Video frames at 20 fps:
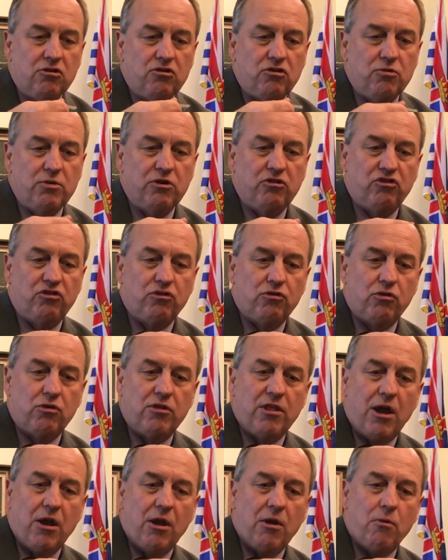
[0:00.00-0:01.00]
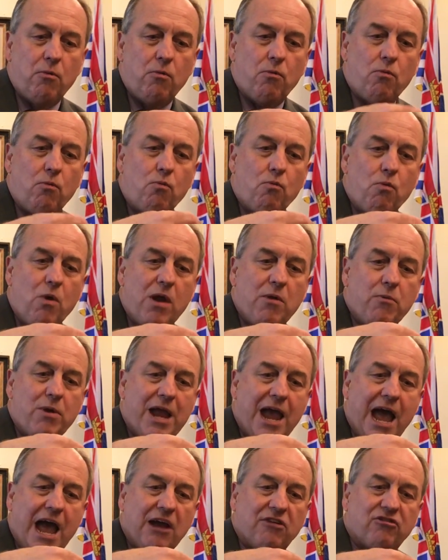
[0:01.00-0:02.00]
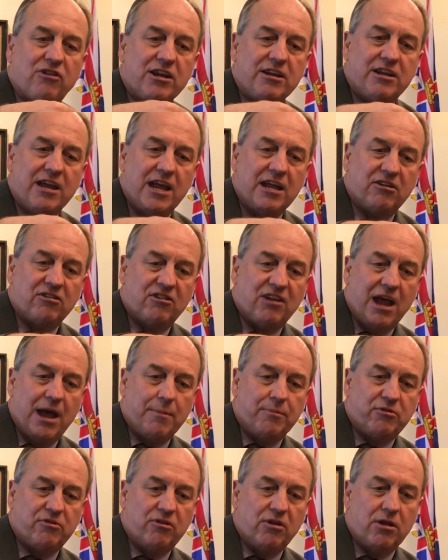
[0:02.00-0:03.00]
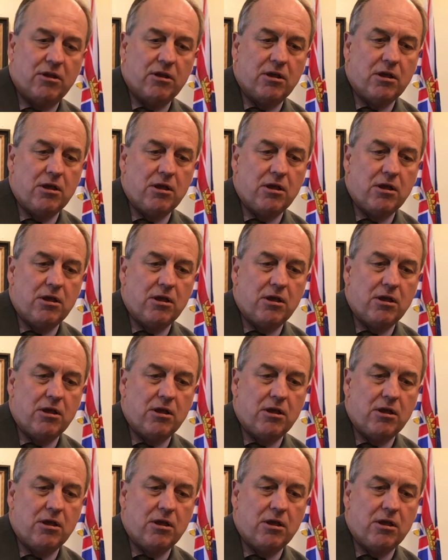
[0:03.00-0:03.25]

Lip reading: to ensure that when we actually take steps